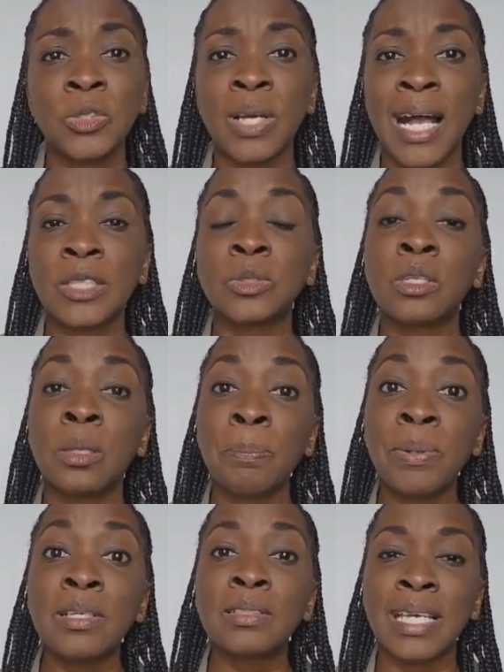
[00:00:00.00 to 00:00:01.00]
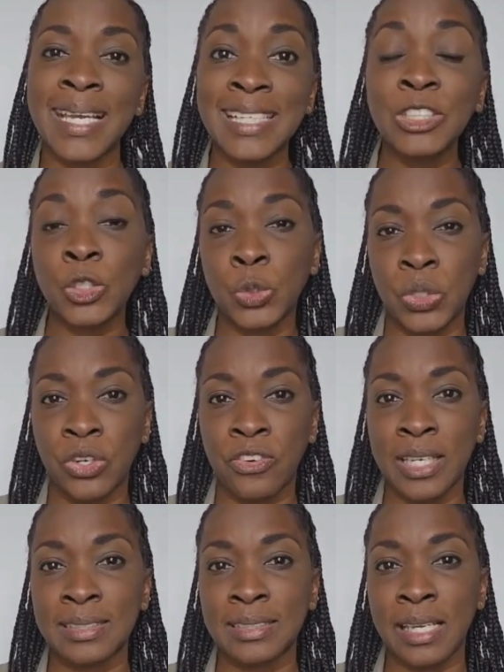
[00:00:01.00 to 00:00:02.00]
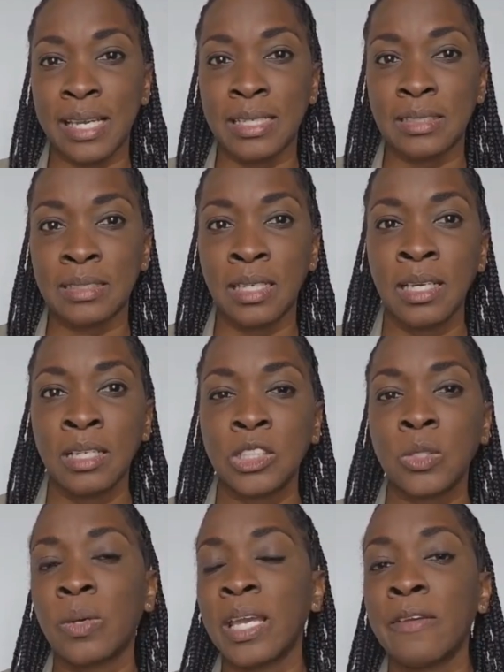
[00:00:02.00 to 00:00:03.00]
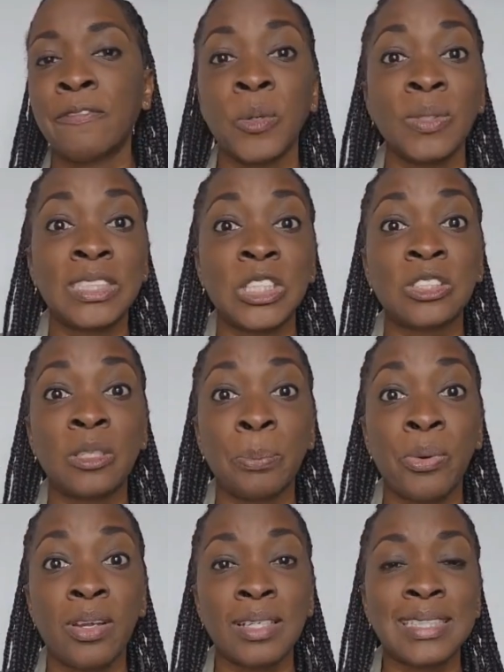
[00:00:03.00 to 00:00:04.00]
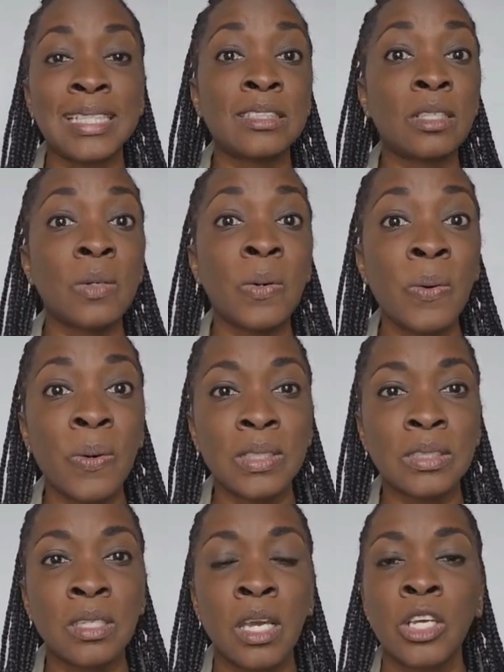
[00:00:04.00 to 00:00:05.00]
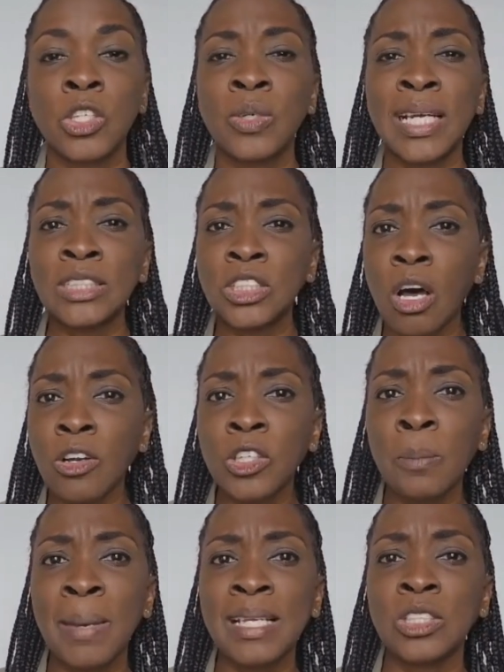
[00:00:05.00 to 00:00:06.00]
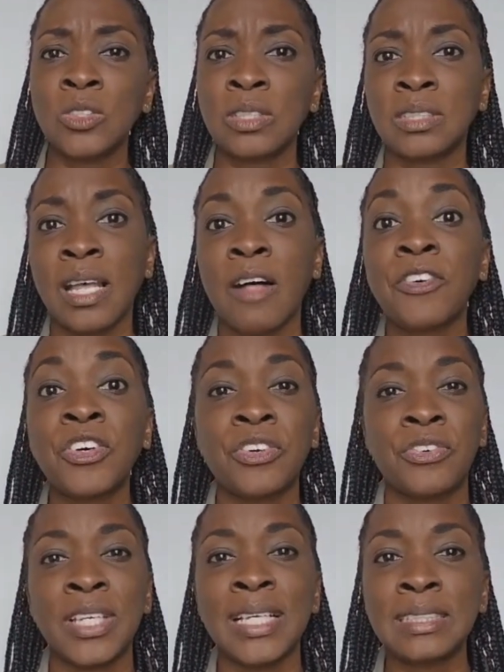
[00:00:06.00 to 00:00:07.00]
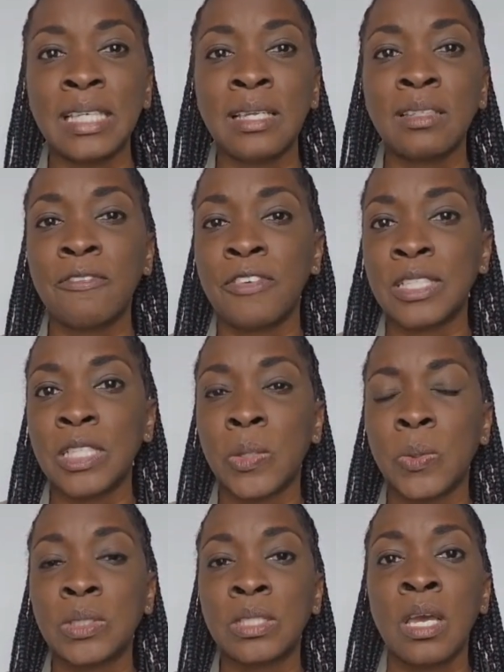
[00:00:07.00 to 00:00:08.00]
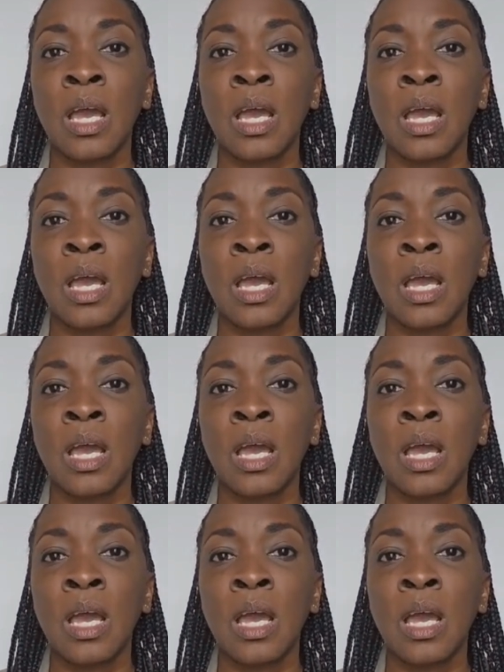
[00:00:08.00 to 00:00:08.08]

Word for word: you actually put into creating it. So if your digital product is a course, you can document yourself creating the videos,